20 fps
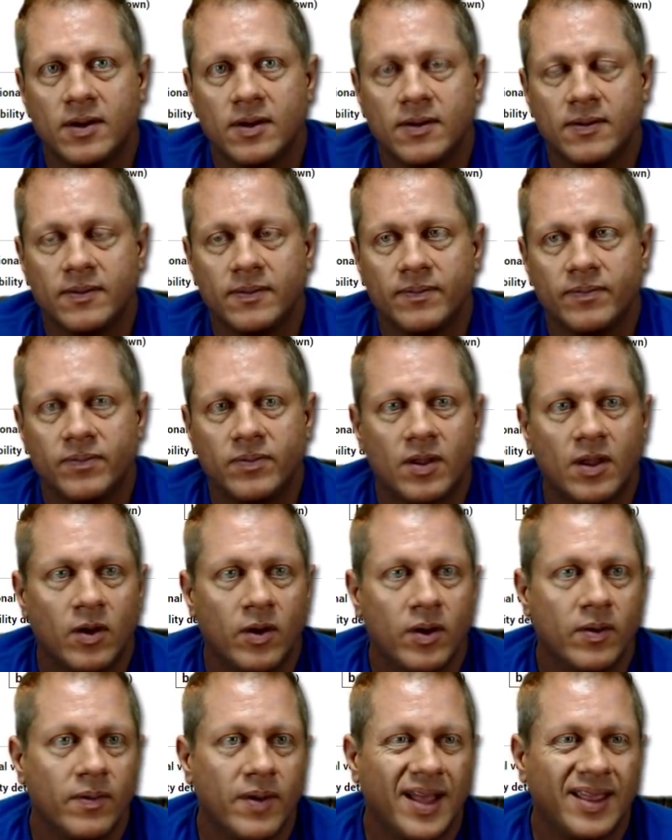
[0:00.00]

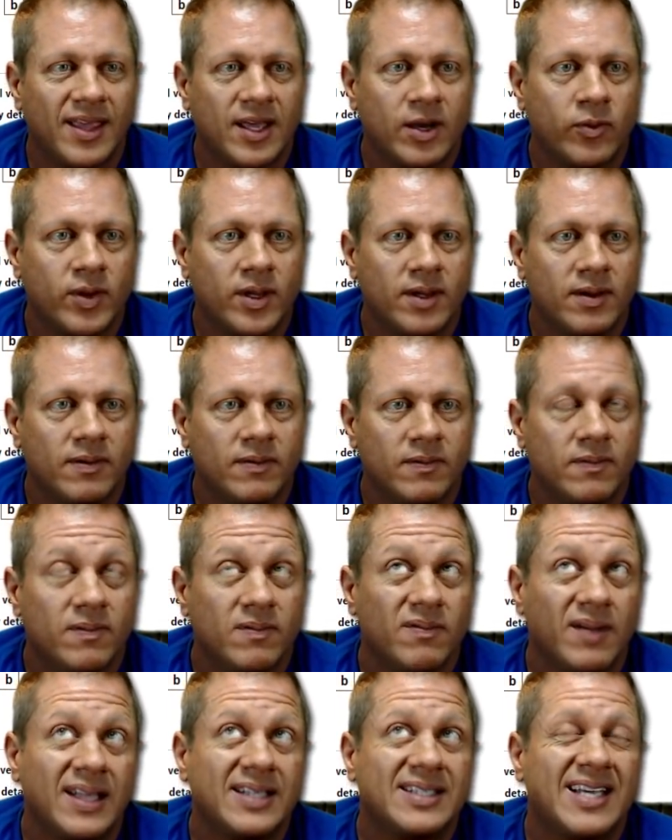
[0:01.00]
I think
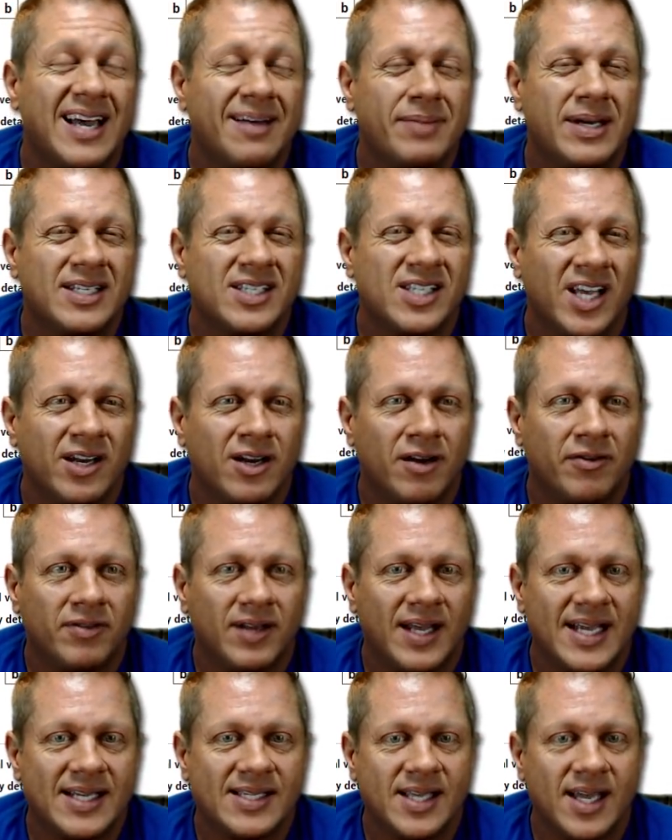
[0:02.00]
by the time I signed
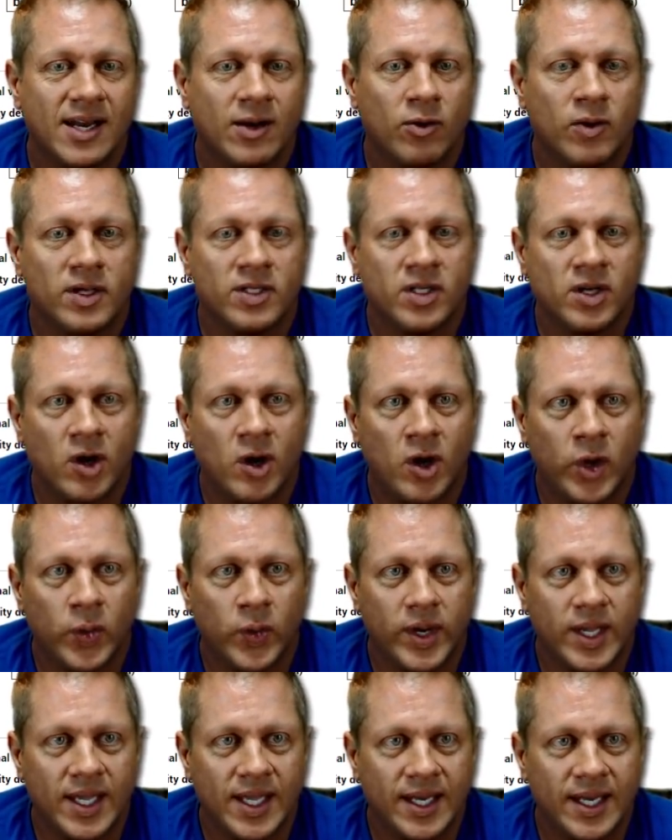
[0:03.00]
off last night, it wasn't
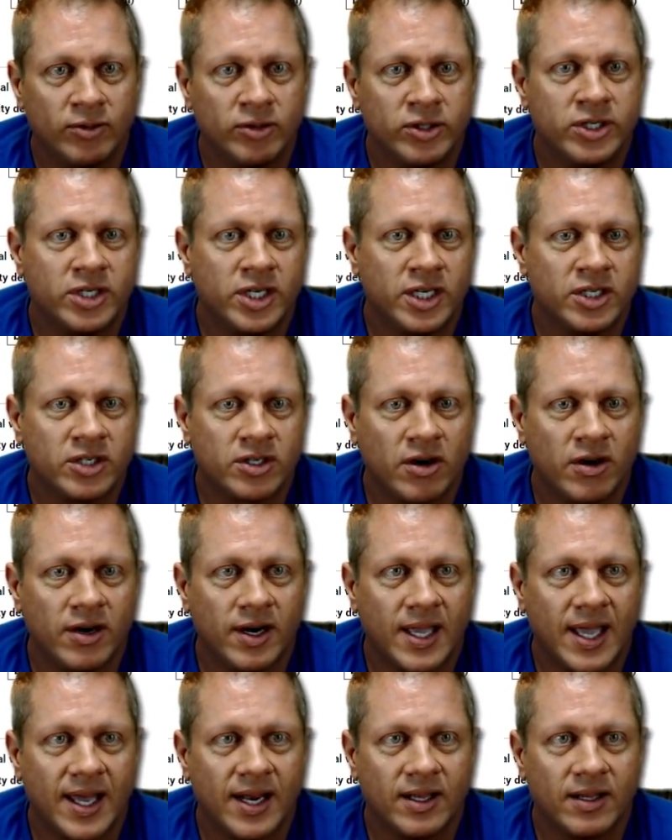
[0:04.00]
all the way in. It was just
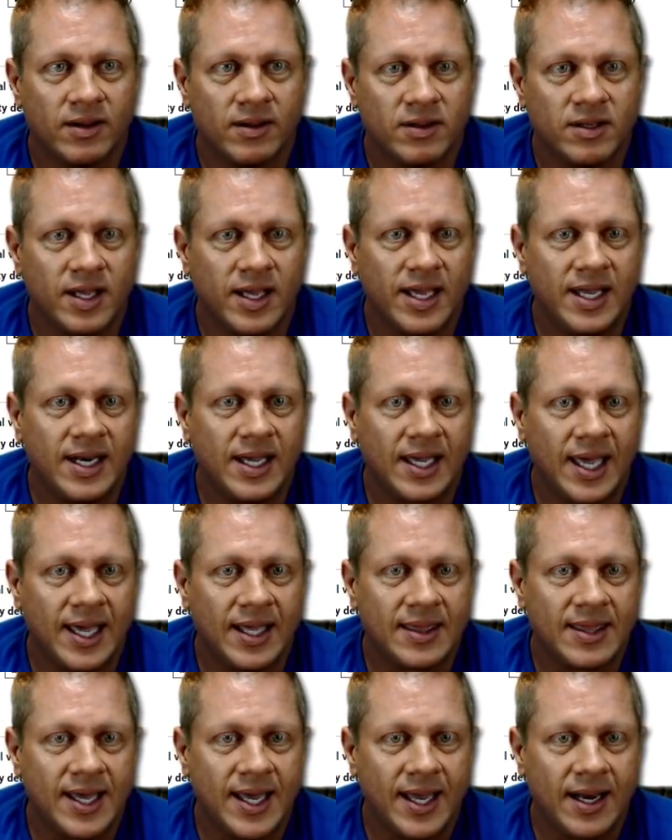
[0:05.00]
starting to kind of
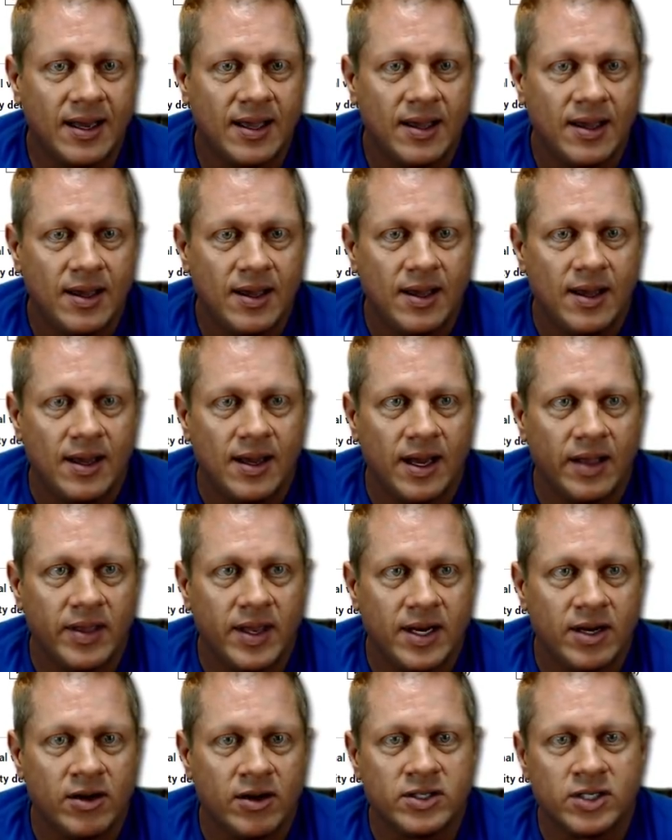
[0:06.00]
indicate that.
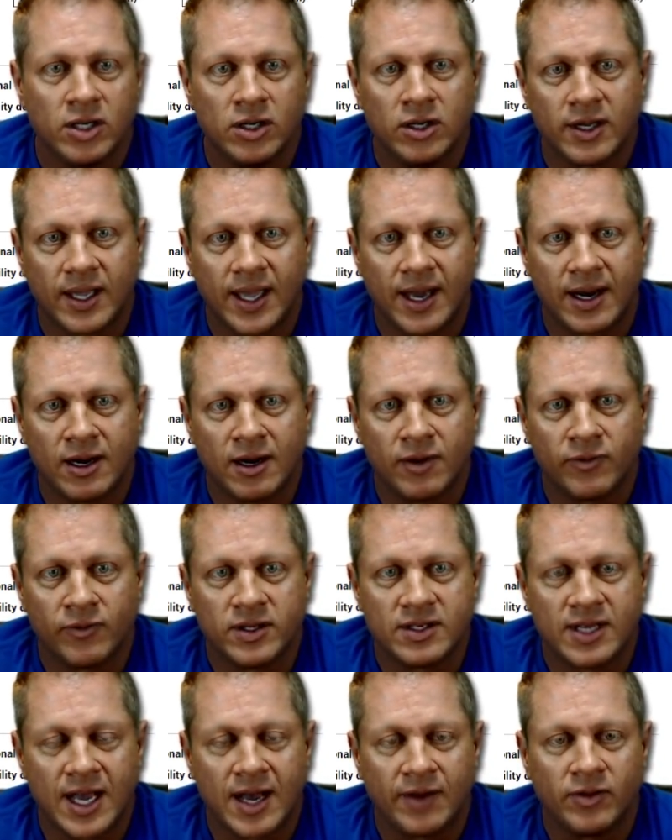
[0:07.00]
And then here's a look at it here
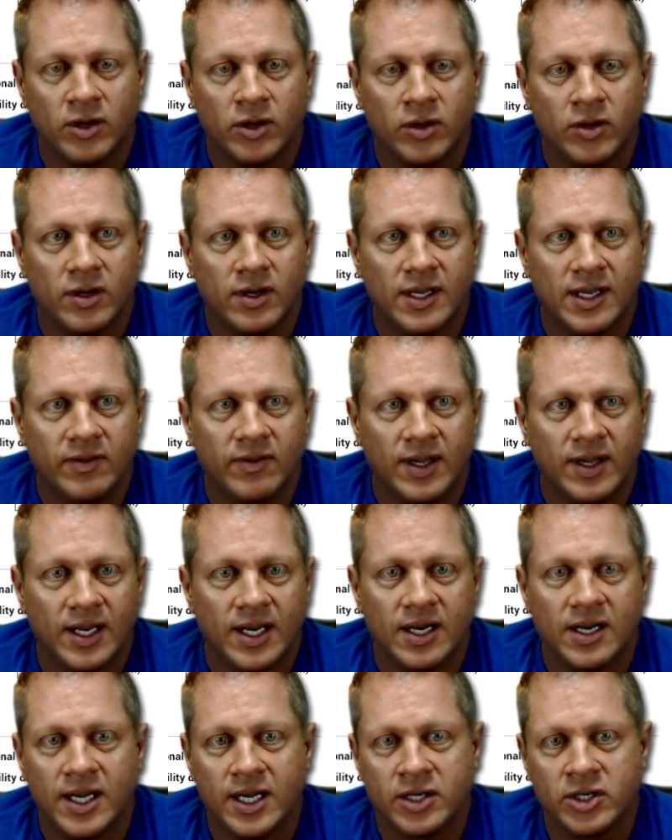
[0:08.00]
for this afternoon and
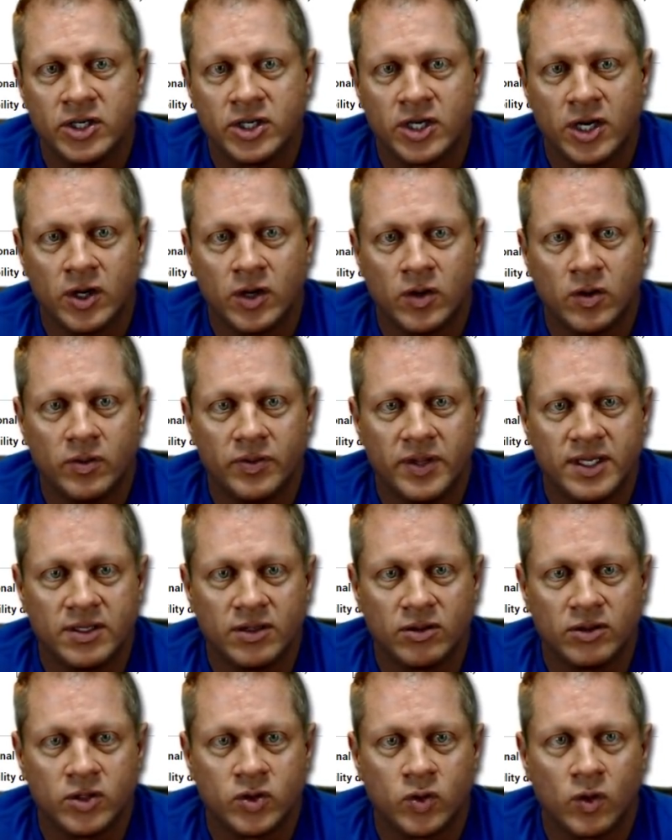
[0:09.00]
evening, and it does show
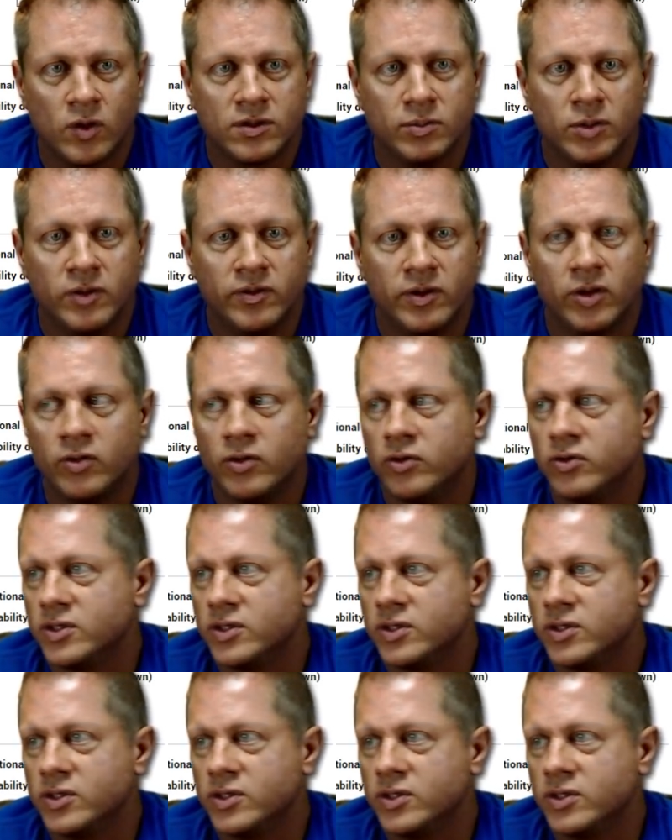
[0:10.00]
these little storms moving